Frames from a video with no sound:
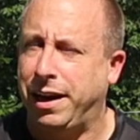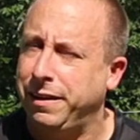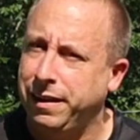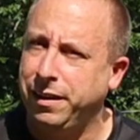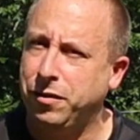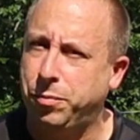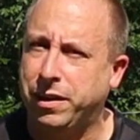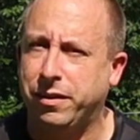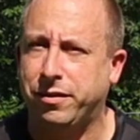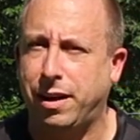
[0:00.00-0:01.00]
tent is
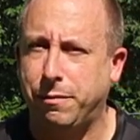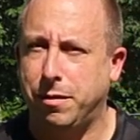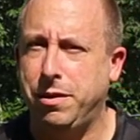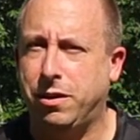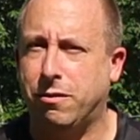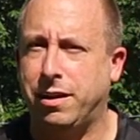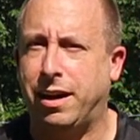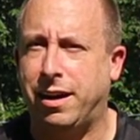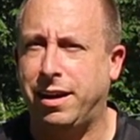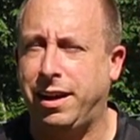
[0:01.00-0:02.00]
because I'm going to be going
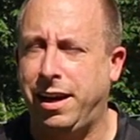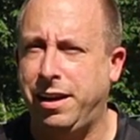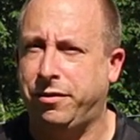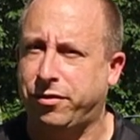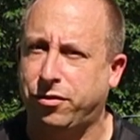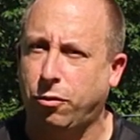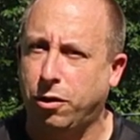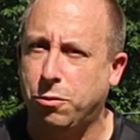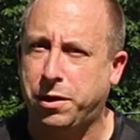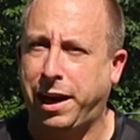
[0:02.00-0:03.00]
on a
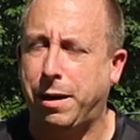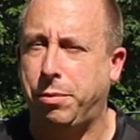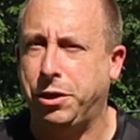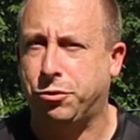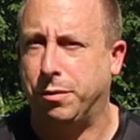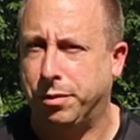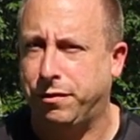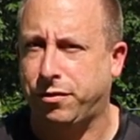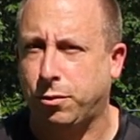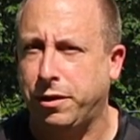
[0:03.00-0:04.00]
solo camping trip
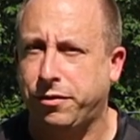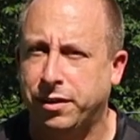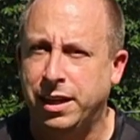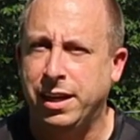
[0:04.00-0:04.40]
of sorts